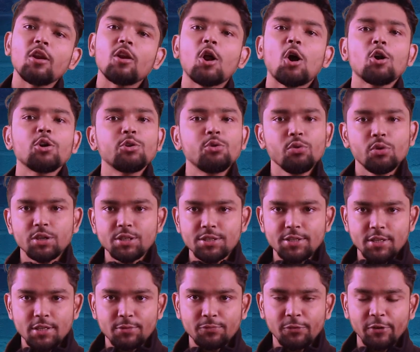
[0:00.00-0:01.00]
a lot
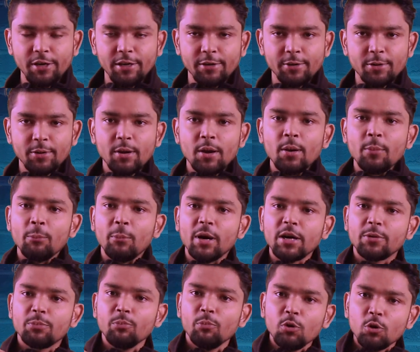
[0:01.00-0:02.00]
towards this field,
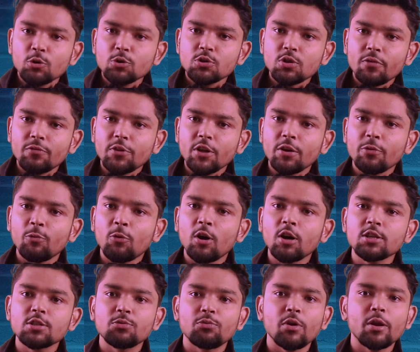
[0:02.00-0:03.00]
but most of their
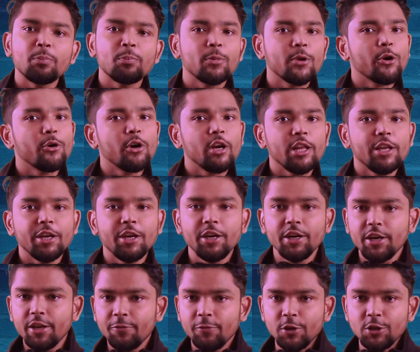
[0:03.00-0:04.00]
works were purely
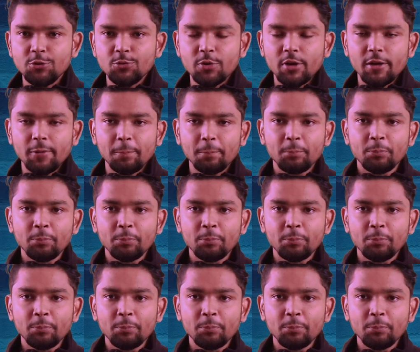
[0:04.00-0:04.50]
individual.